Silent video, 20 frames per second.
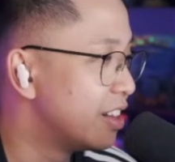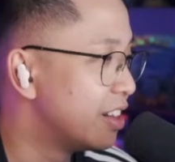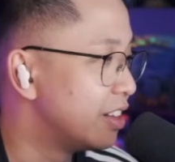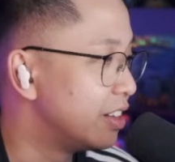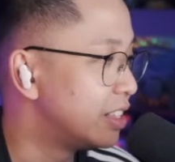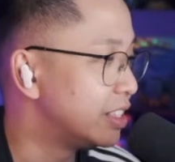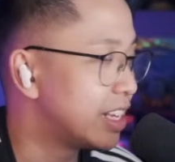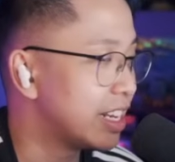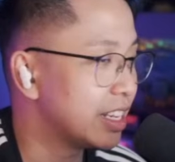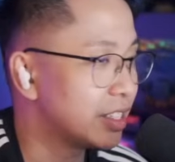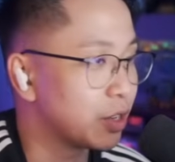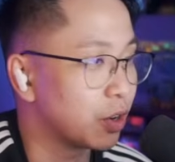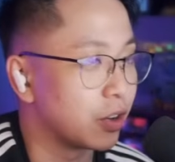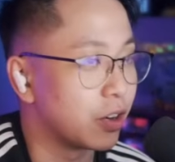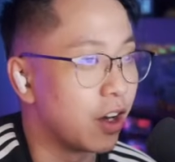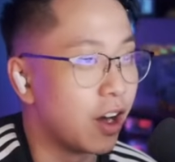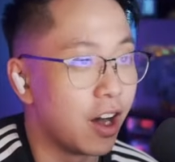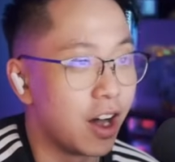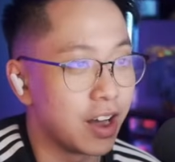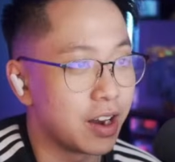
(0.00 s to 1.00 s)
These takes aren't
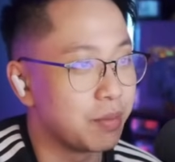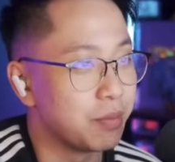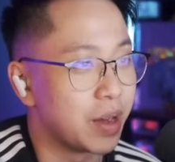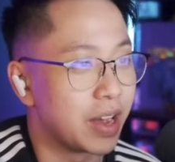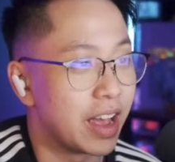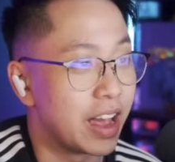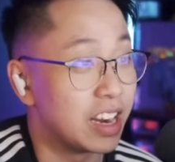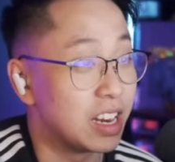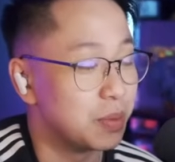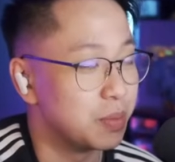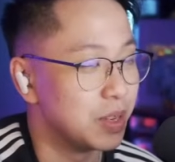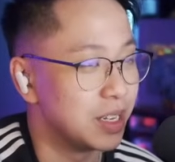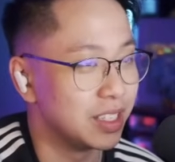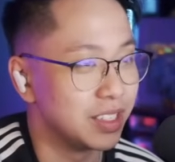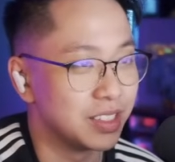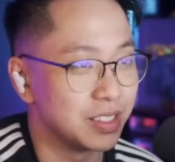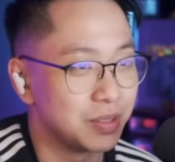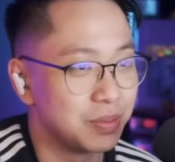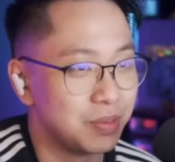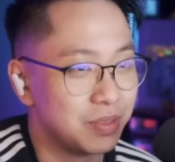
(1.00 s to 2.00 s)
hot by any
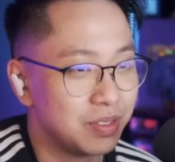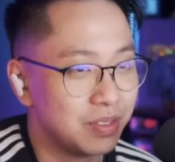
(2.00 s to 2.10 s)
means.